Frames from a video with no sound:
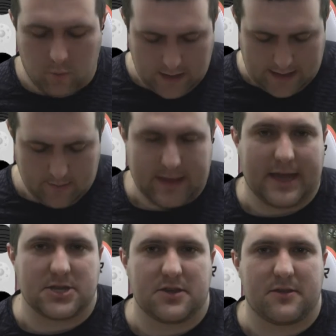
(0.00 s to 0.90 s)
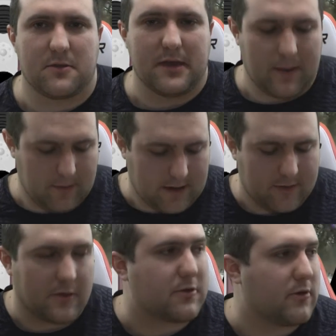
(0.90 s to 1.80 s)
when I was actually still typing out
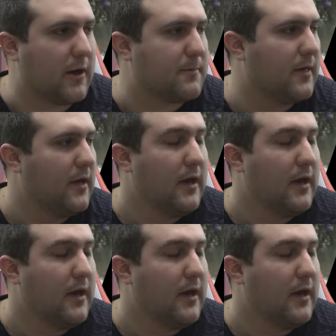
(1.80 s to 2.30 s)
the script.